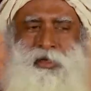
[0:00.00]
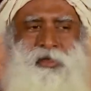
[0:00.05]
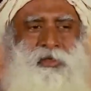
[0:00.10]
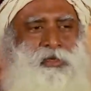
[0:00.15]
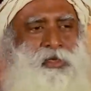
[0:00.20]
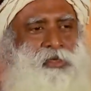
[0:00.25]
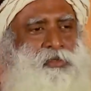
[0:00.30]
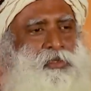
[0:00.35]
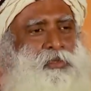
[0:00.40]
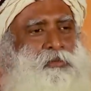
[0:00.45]

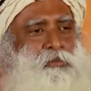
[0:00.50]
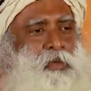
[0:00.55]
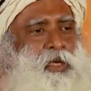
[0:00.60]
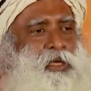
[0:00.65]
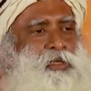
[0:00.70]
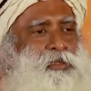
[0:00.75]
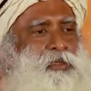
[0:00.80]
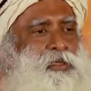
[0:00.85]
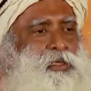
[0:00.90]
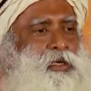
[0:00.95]
It doesn't
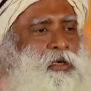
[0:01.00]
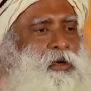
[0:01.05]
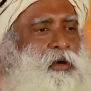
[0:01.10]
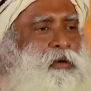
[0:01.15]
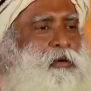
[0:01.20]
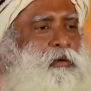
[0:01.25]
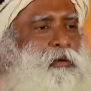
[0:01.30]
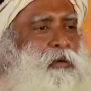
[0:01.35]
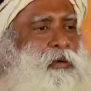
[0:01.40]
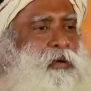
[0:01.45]
matter,
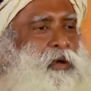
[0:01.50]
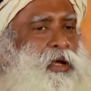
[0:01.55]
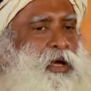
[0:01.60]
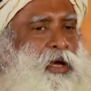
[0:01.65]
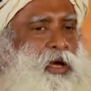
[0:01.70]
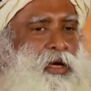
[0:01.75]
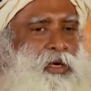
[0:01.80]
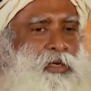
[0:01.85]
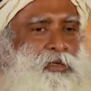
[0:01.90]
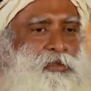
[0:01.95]
all
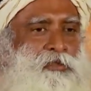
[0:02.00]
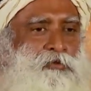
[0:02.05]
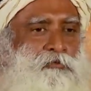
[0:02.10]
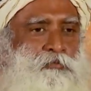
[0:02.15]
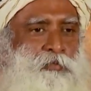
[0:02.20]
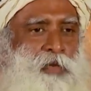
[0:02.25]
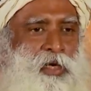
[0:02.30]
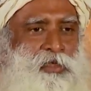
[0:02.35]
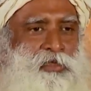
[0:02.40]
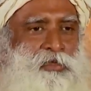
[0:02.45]
kinds
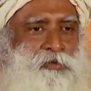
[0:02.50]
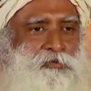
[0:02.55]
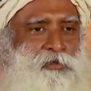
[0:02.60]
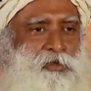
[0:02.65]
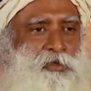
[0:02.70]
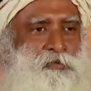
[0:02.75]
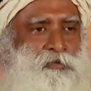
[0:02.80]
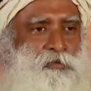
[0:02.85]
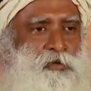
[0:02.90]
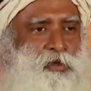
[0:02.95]
of
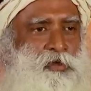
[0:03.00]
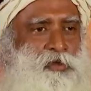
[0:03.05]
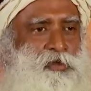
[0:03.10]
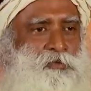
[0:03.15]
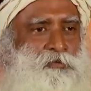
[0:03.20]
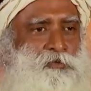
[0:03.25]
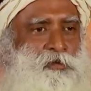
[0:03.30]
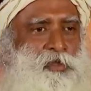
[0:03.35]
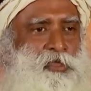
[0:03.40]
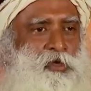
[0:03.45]
pacifist
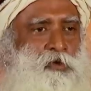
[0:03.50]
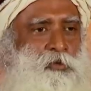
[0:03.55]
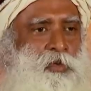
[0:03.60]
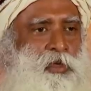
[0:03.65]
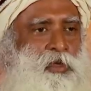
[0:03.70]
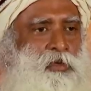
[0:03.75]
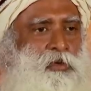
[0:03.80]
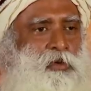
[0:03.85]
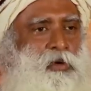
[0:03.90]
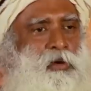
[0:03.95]
philosophies have
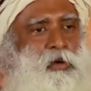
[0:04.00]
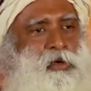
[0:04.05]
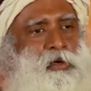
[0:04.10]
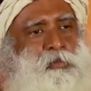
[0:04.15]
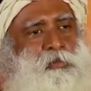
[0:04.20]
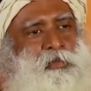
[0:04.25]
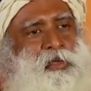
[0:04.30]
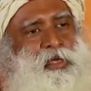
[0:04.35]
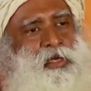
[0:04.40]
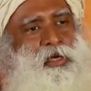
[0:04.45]
been
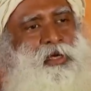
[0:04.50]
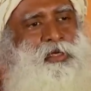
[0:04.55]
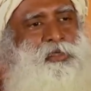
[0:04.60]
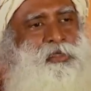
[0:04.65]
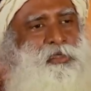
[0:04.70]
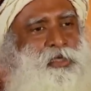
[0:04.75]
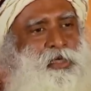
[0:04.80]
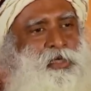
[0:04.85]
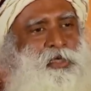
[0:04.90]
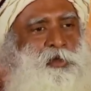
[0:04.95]
taught, be
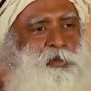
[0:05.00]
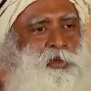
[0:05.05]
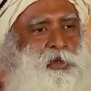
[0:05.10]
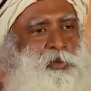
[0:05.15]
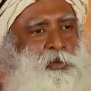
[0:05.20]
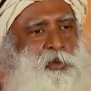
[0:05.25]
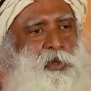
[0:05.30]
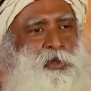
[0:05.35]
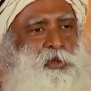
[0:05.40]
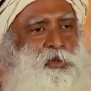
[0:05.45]
content
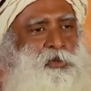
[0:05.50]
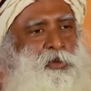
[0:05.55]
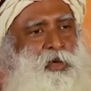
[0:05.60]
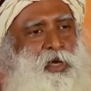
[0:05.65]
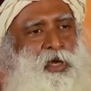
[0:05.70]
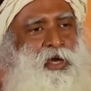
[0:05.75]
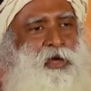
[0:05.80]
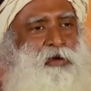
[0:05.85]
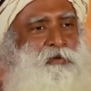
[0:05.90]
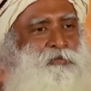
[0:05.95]
with what you
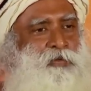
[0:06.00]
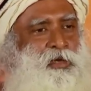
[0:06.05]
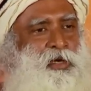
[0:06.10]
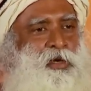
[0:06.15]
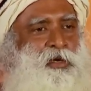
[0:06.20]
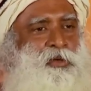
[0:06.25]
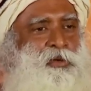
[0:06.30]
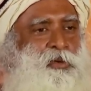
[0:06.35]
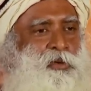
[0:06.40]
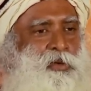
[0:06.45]
have,
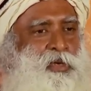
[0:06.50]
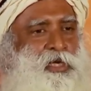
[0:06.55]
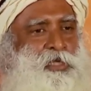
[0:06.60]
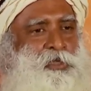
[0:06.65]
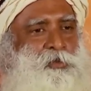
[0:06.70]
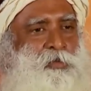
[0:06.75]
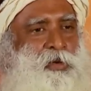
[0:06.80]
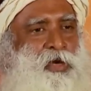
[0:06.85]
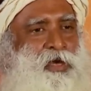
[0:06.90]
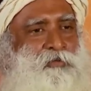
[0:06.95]
don't
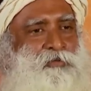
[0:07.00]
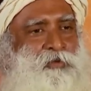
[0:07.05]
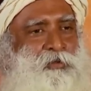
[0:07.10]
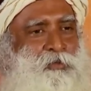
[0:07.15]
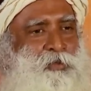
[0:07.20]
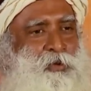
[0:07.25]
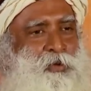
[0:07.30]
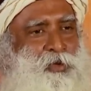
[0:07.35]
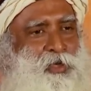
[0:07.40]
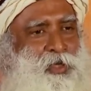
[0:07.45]
aspire
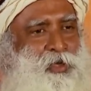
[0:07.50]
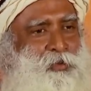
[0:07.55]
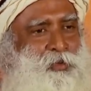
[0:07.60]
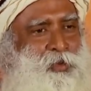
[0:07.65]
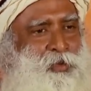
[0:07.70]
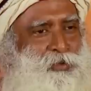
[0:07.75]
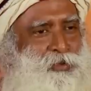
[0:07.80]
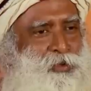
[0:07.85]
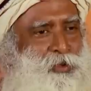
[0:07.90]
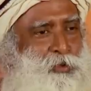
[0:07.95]
for more than
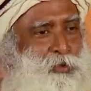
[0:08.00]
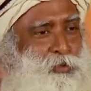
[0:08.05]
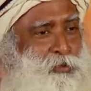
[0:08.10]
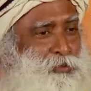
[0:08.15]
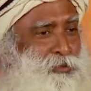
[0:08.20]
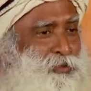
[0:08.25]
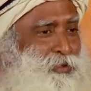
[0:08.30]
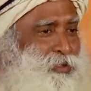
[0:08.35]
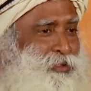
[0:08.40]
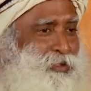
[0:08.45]
what you
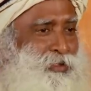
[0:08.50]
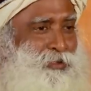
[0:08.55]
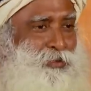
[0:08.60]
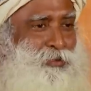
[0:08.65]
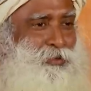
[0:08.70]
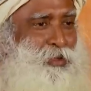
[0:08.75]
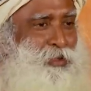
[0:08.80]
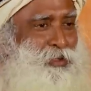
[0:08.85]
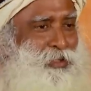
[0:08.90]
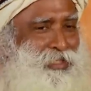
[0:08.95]
know,
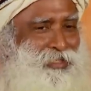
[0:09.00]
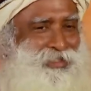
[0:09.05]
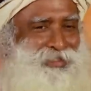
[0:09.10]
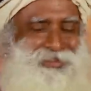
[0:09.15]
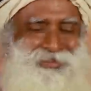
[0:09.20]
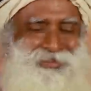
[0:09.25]
do not